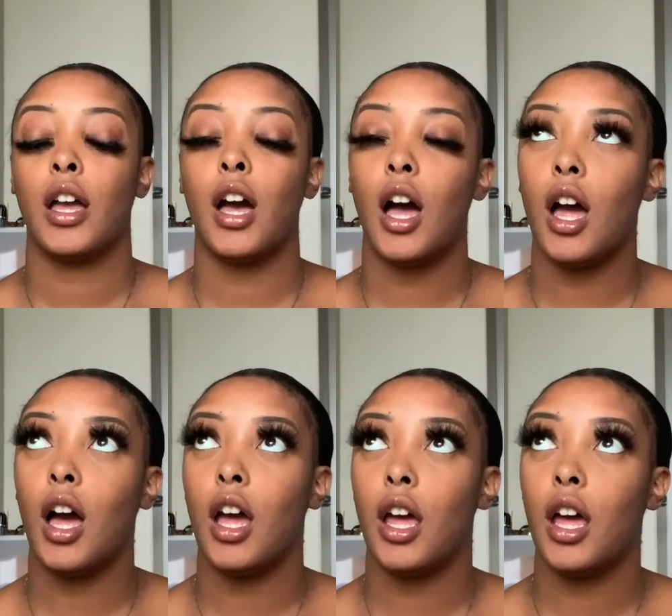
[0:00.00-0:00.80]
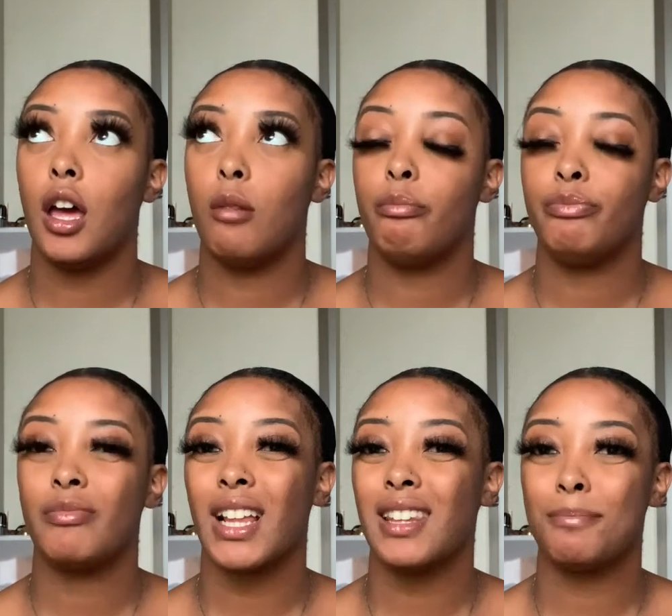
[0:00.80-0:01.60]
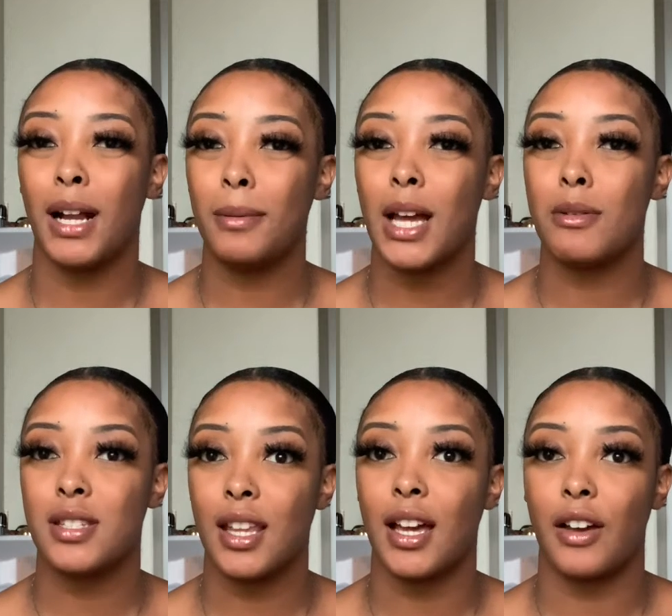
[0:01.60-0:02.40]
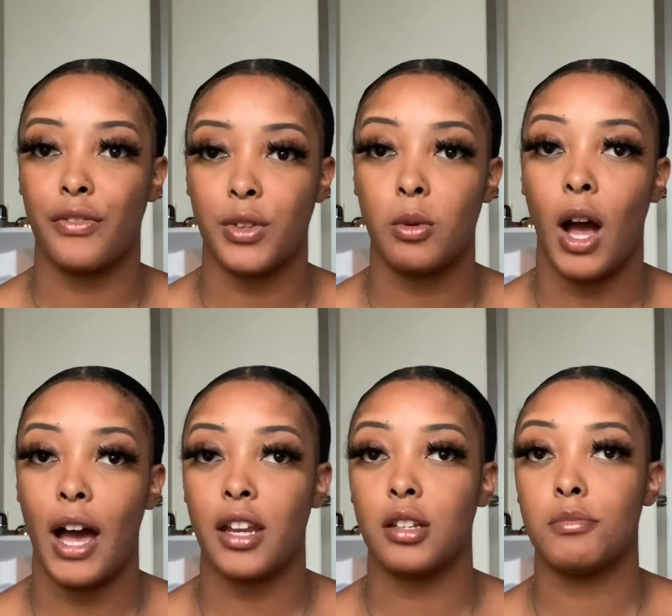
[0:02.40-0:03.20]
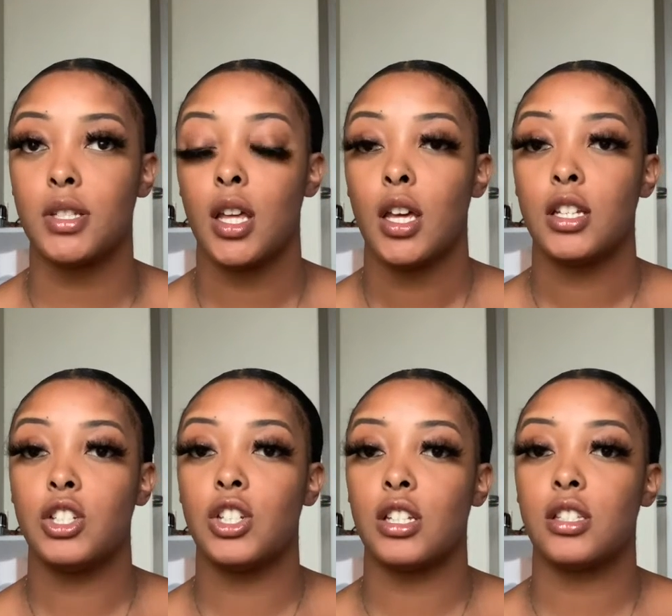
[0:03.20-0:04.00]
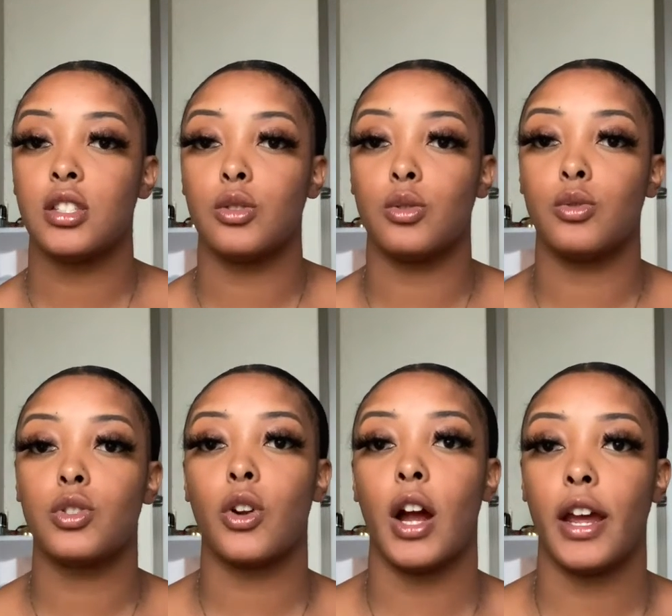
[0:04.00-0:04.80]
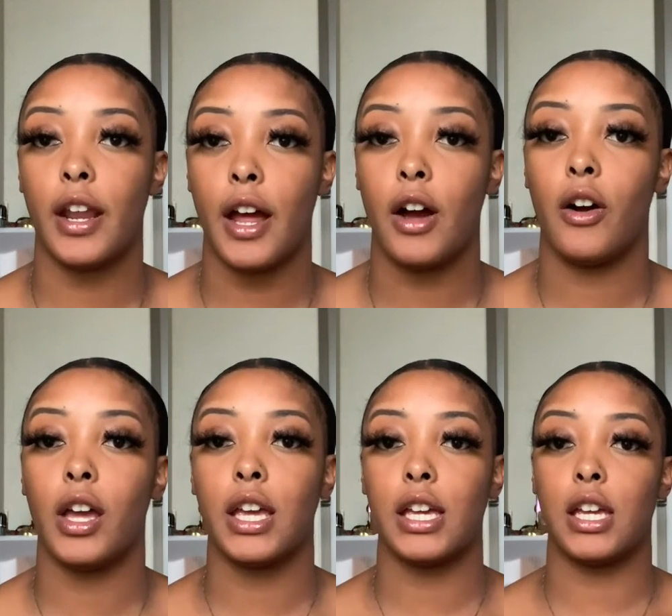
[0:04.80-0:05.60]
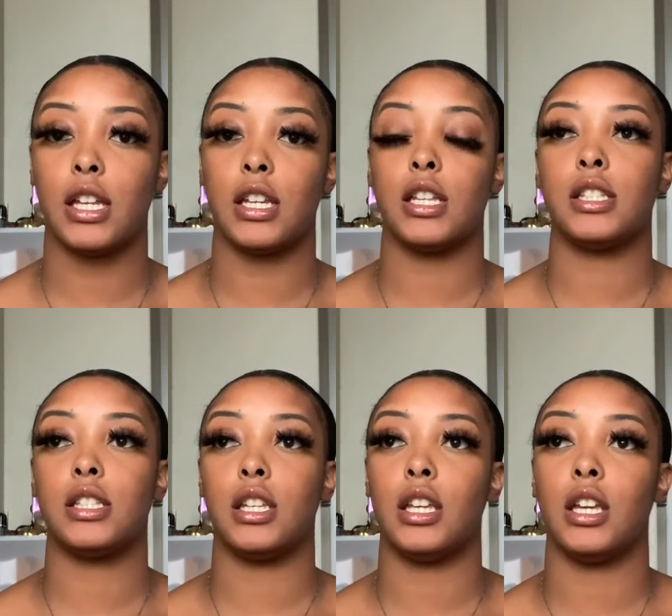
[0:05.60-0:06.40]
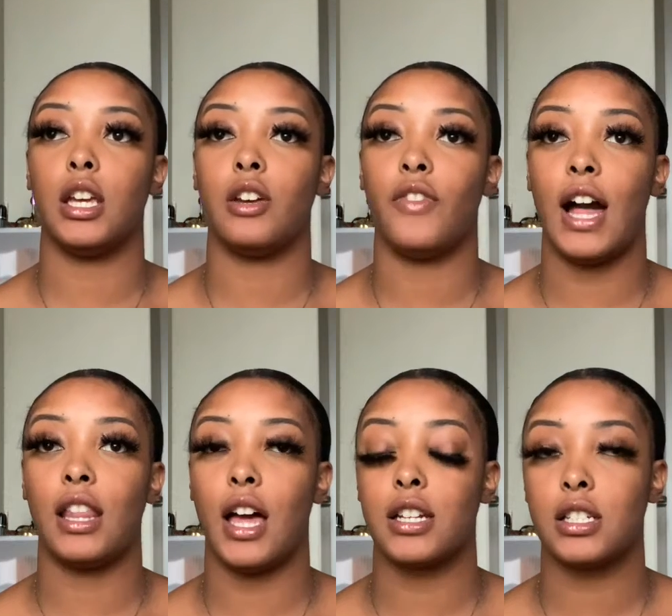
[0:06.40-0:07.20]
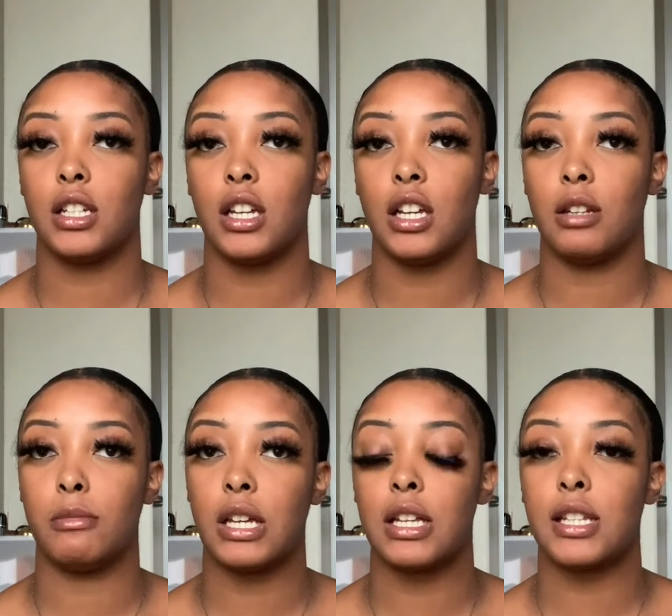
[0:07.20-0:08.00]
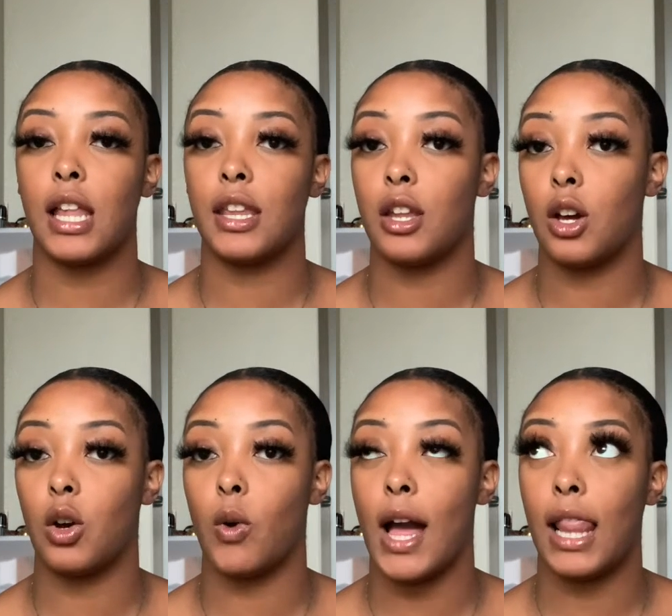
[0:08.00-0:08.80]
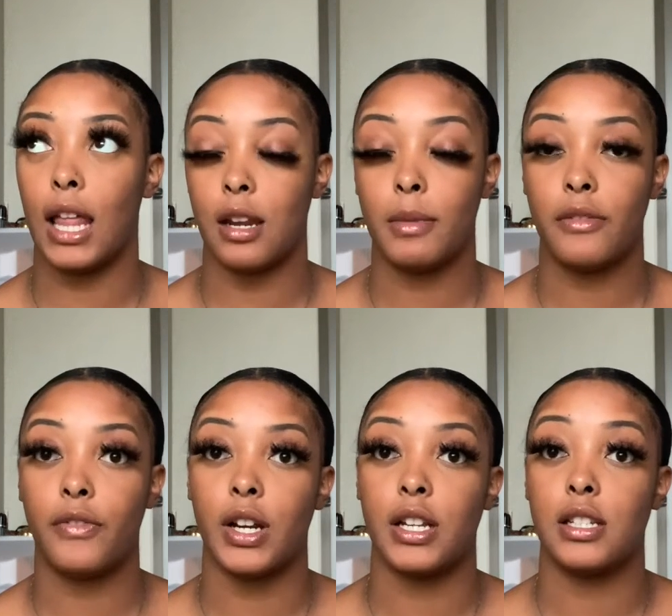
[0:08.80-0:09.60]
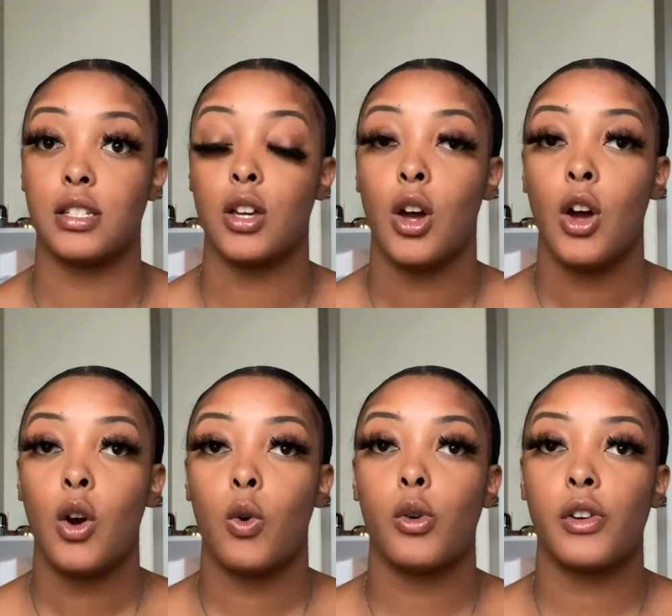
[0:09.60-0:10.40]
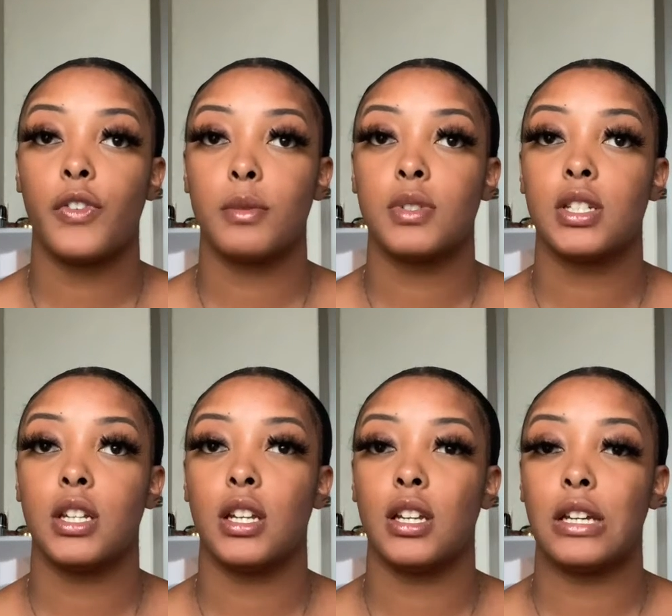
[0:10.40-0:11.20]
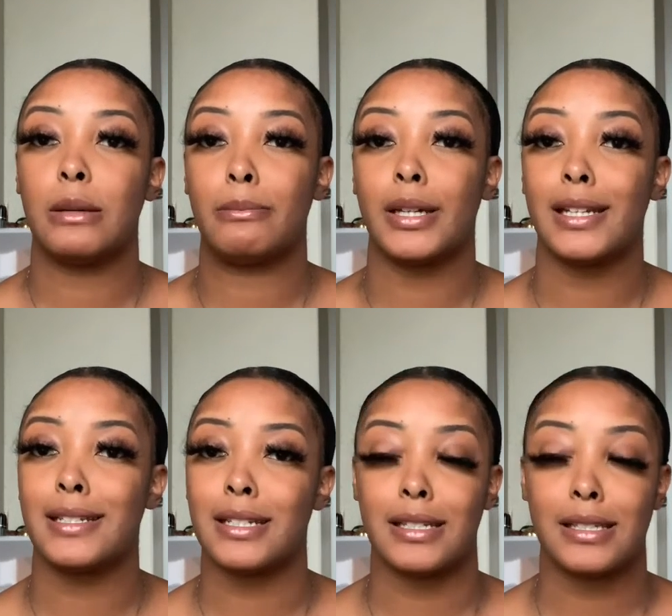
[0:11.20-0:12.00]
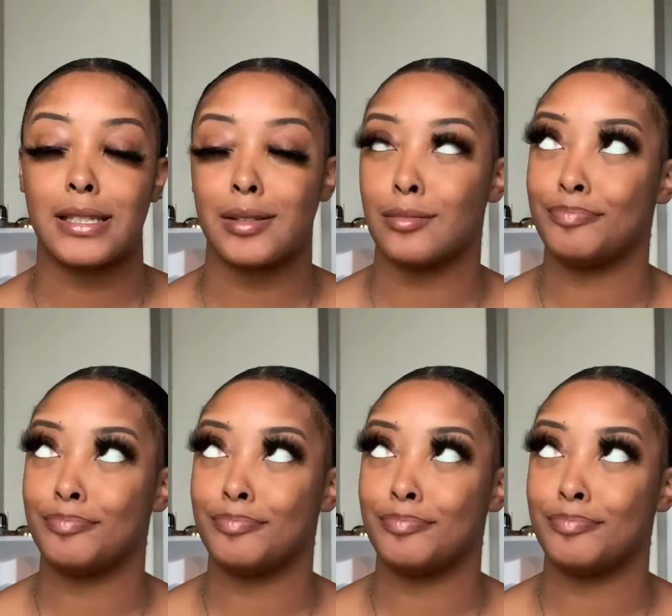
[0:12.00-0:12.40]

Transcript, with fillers: got um probably I would say like a few items just to try it out and see if I like Shein, because I know a lot of my friends order from Shein, but it just